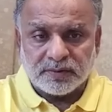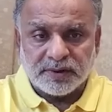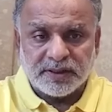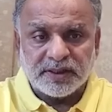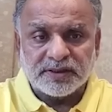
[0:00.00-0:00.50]

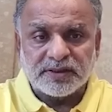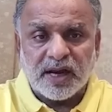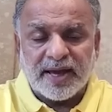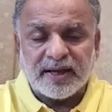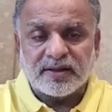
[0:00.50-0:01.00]
It is
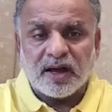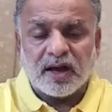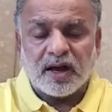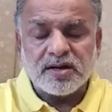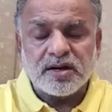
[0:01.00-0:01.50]
like
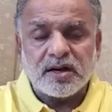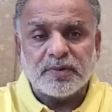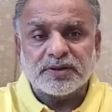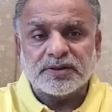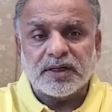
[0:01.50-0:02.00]
the
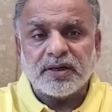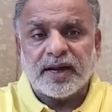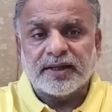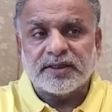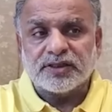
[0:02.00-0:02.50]
100%,
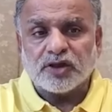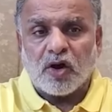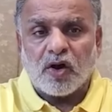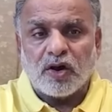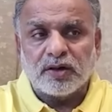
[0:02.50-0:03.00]
and this
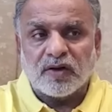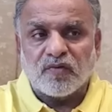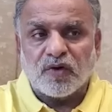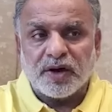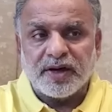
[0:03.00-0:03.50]
all the
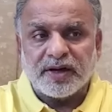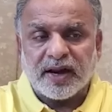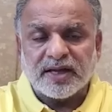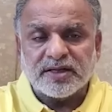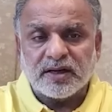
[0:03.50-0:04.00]
worldly
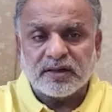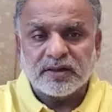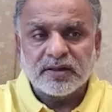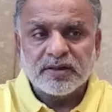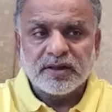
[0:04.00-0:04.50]
treasure
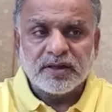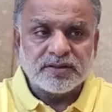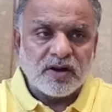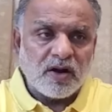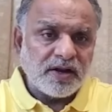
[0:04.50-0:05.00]
is
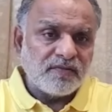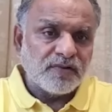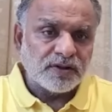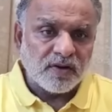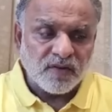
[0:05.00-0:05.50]
not
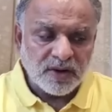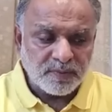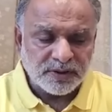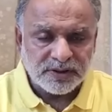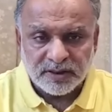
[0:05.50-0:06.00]
even the
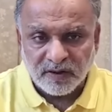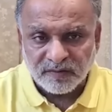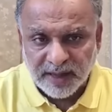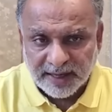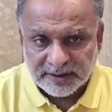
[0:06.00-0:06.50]
1% of
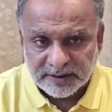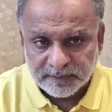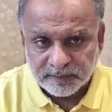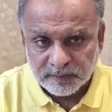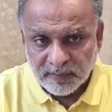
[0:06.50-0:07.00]
that.
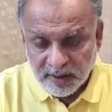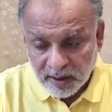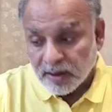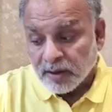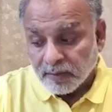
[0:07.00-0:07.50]

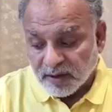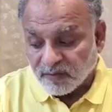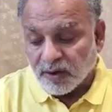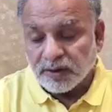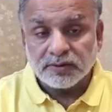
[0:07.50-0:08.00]
But
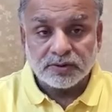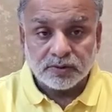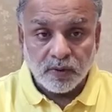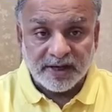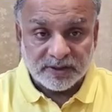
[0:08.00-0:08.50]
ones
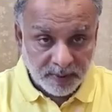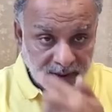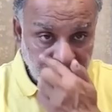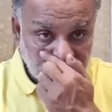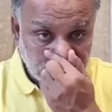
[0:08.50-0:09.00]
who
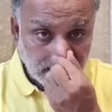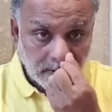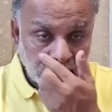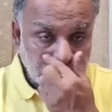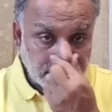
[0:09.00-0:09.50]
experience can
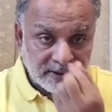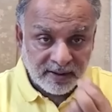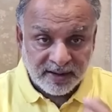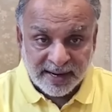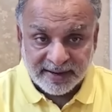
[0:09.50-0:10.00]
only
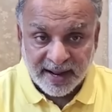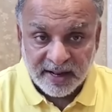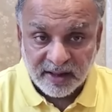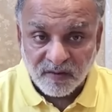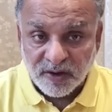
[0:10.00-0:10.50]

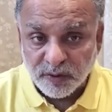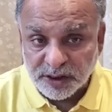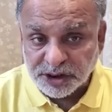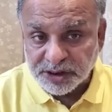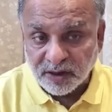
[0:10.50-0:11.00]
tell the
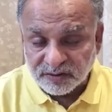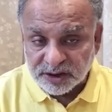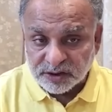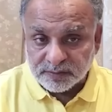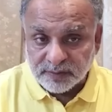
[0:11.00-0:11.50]
valuation of
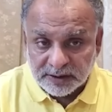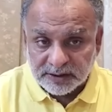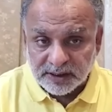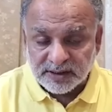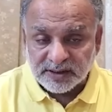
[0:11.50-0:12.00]
this, what
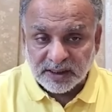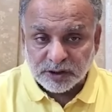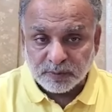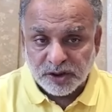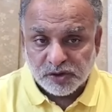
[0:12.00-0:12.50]
is the
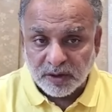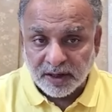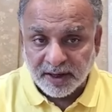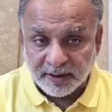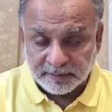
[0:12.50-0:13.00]

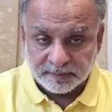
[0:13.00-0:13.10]
spirituality.